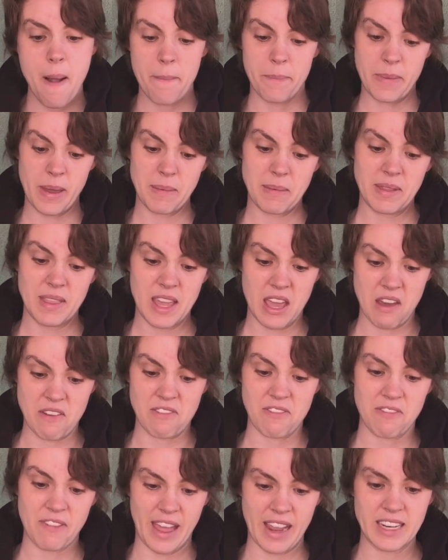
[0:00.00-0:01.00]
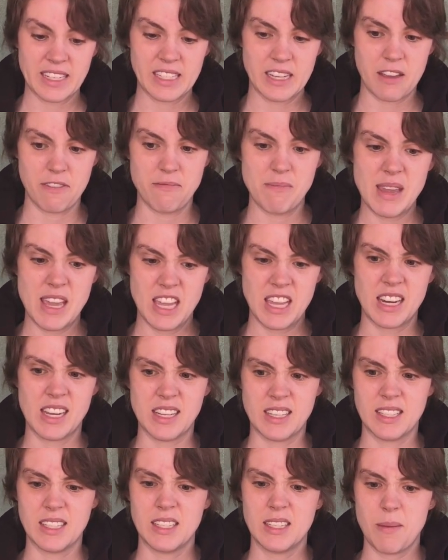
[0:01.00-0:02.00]
Maybe the effect of me getting
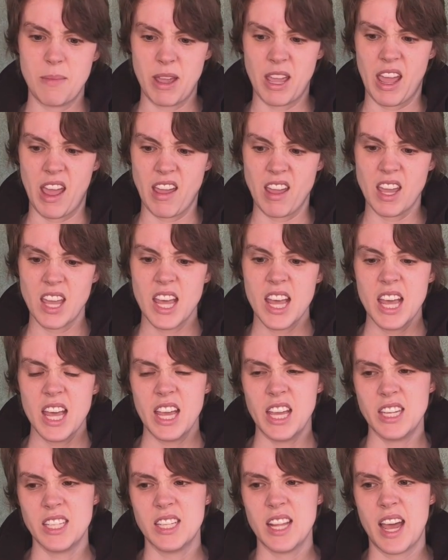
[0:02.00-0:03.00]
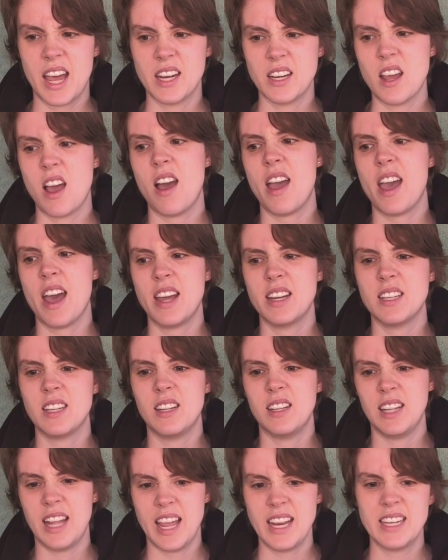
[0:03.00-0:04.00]
a stomach ache is that I had to
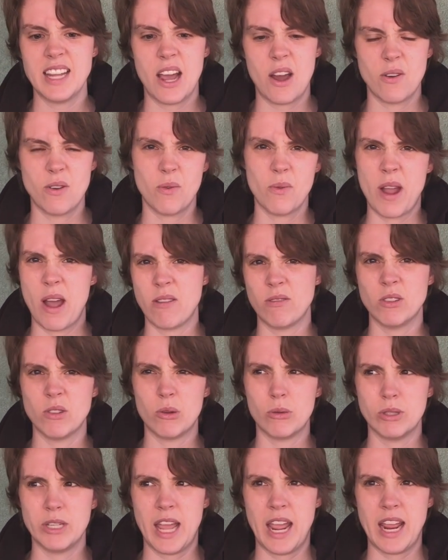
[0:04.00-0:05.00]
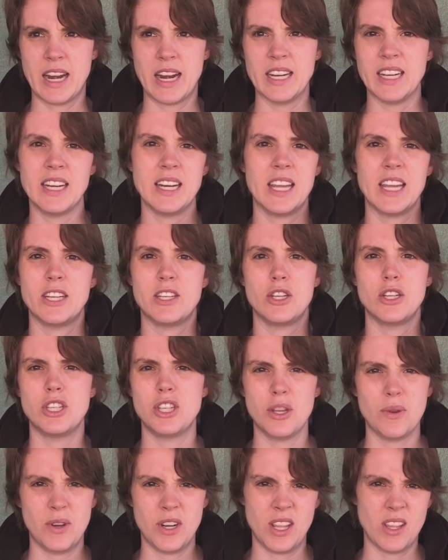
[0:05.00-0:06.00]
lay down around all day and I didn't get to
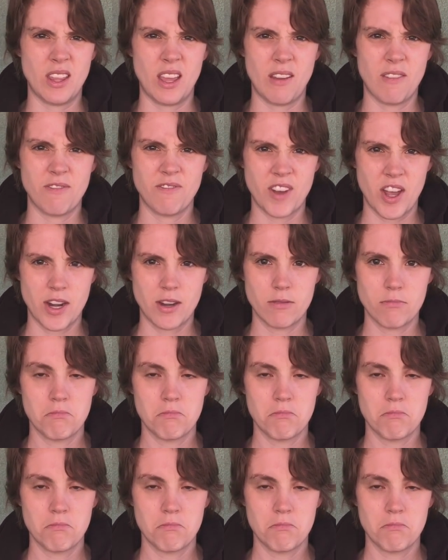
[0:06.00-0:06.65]
do anything fun.